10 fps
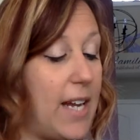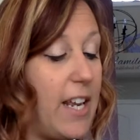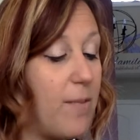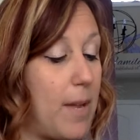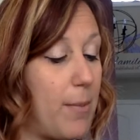
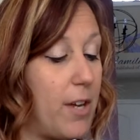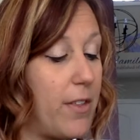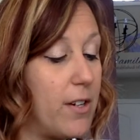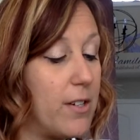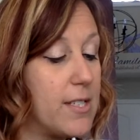any of my
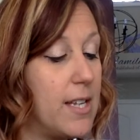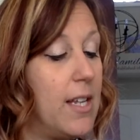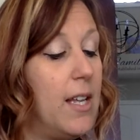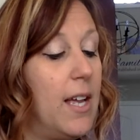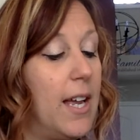brothers.
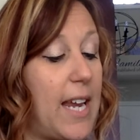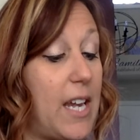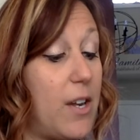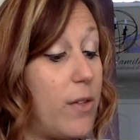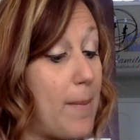
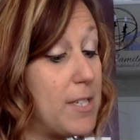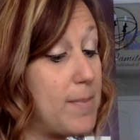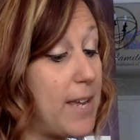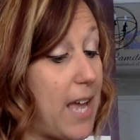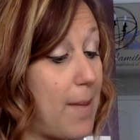Katie knew that must
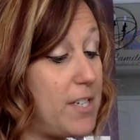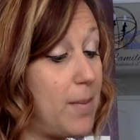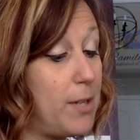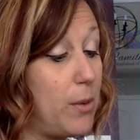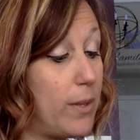make Emma
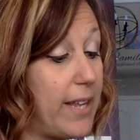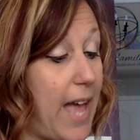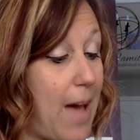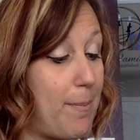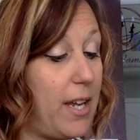W. really
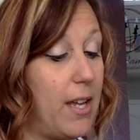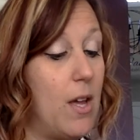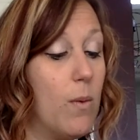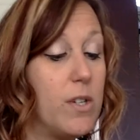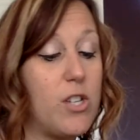happy.
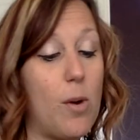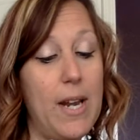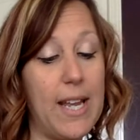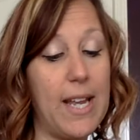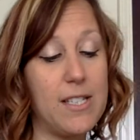With so
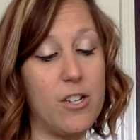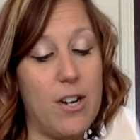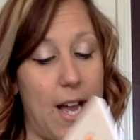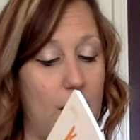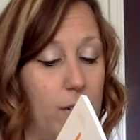many kids in
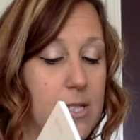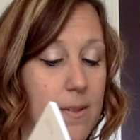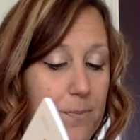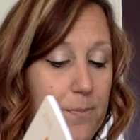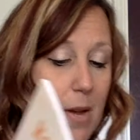her house,
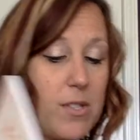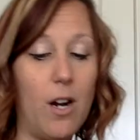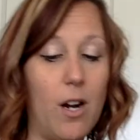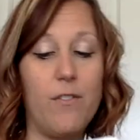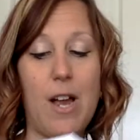it was
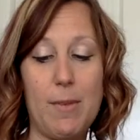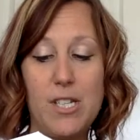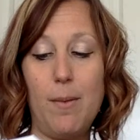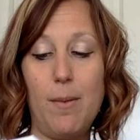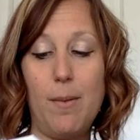hard for Emma
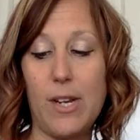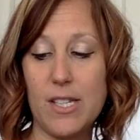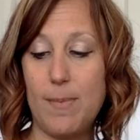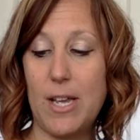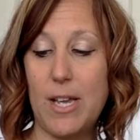W. to
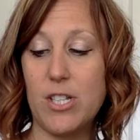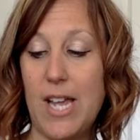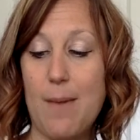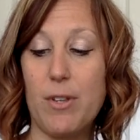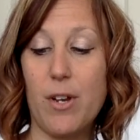get special
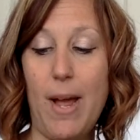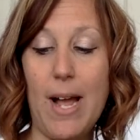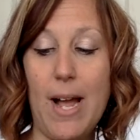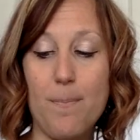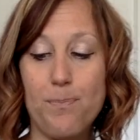time with her
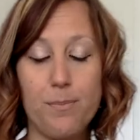mom.